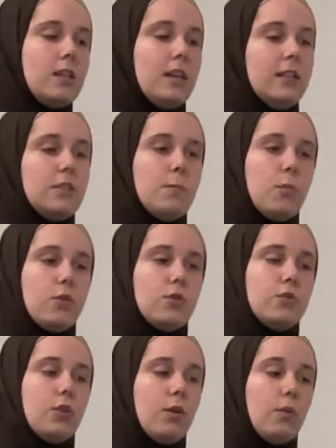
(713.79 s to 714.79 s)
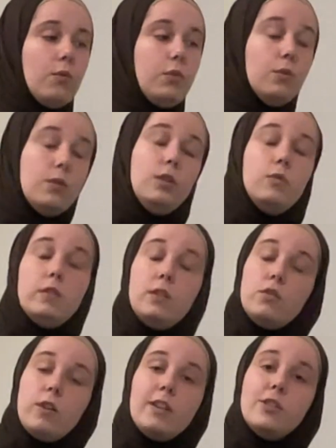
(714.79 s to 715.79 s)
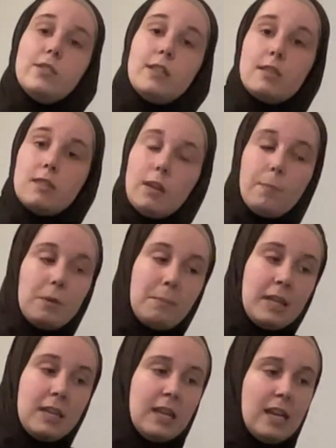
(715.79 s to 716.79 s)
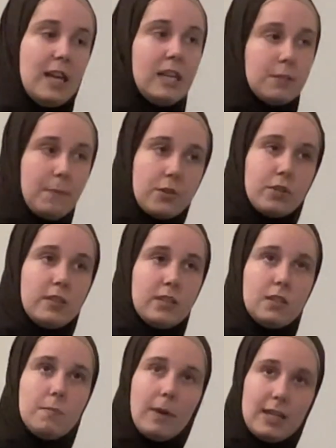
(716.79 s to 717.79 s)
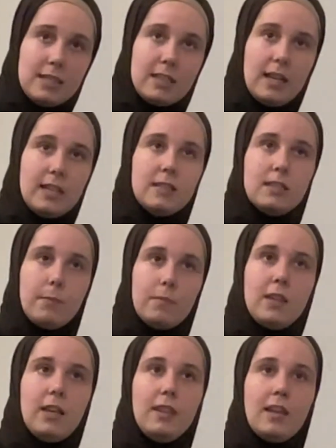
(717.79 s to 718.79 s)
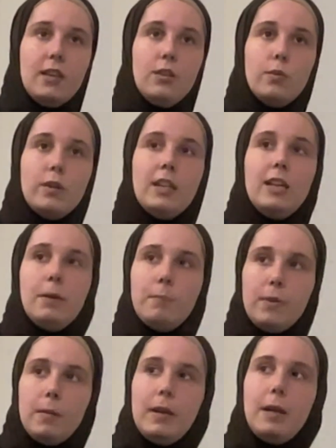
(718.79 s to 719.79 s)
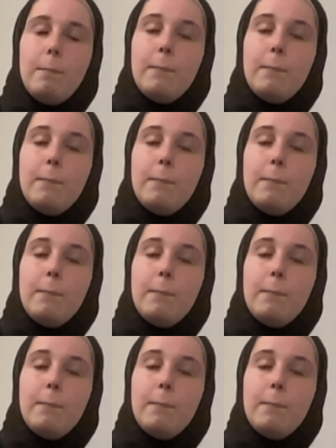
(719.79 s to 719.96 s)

It's more so you can use these strategies as a supplement, especially since mindset is something that you can implement